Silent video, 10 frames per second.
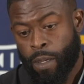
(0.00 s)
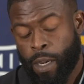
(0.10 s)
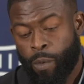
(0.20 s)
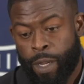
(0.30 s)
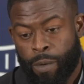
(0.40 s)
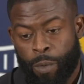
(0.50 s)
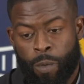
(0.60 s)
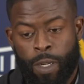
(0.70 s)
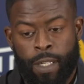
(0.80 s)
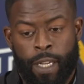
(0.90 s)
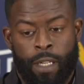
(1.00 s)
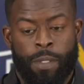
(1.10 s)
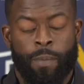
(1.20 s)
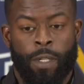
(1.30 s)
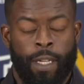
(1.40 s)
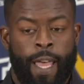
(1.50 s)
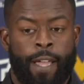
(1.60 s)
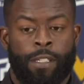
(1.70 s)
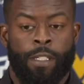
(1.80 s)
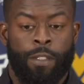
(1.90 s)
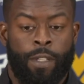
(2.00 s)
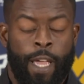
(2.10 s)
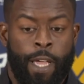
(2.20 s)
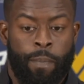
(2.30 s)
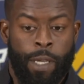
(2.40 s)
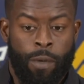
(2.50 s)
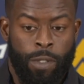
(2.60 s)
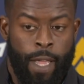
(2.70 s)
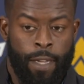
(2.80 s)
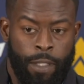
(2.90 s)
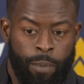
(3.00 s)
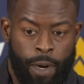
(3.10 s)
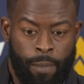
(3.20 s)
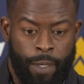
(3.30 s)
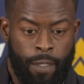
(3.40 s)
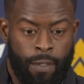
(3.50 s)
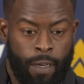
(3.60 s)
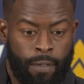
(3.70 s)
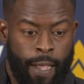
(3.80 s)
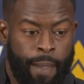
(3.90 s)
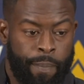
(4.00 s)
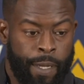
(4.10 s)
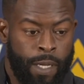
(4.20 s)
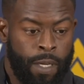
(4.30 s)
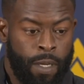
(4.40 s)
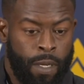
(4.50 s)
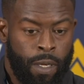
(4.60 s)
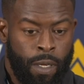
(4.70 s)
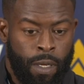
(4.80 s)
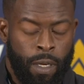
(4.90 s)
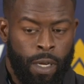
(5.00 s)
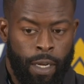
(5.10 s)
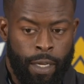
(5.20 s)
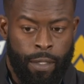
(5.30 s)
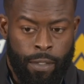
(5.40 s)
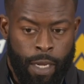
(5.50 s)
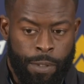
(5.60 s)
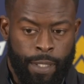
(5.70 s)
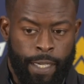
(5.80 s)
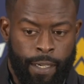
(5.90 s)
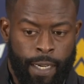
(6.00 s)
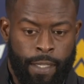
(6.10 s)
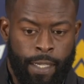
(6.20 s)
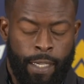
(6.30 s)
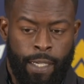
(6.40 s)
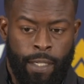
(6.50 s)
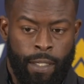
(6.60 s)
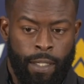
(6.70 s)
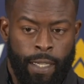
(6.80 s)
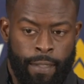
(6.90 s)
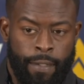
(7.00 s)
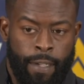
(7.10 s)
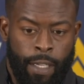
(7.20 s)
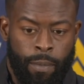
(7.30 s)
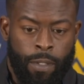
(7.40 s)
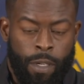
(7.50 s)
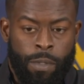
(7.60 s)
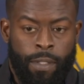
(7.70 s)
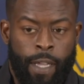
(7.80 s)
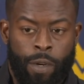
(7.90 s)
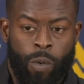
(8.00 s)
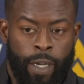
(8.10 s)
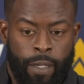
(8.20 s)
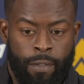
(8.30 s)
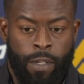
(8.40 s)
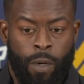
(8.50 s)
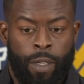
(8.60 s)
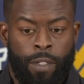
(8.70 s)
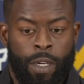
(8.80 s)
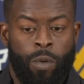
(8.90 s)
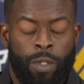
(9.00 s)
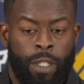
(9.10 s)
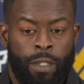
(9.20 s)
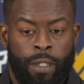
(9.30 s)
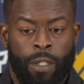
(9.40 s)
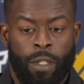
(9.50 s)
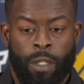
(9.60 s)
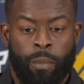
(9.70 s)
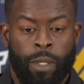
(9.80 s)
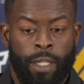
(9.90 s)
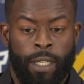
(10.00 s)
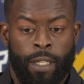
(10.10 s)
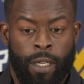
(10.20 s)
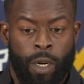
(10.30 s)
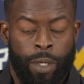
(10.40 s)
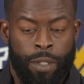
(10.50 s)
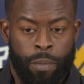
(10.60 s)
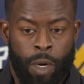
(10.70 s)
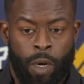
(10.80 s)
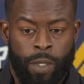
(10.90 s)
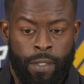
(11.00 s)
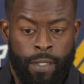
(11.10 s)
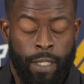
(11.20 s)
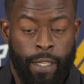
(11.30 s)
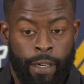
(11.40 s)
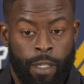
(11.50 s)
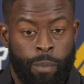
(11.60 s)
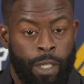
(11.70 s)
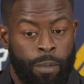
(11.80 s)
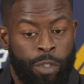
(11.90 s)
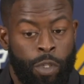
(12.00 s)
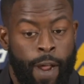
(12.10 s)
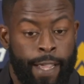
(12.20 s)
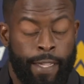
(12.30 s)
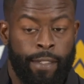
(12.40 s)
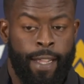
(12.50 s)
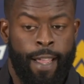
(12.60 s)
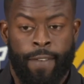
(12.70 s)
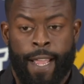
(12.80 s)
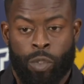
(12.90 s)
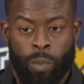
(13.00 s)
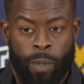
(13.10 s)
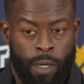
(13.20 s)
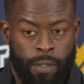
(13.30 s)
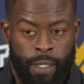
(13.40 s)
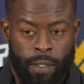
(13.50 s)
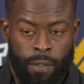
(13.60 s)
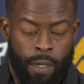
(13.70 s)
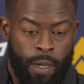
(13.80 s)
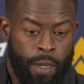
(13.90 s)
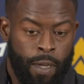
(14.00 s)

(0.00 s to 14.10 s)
Yeah, we wanted to get him some early action in camp. He was actually probably our top interception getter. I think he led the team in terms of takeaways. And so he showed the early ability to go get the ball when it's in the air, to be able to track it and have natural ball skills.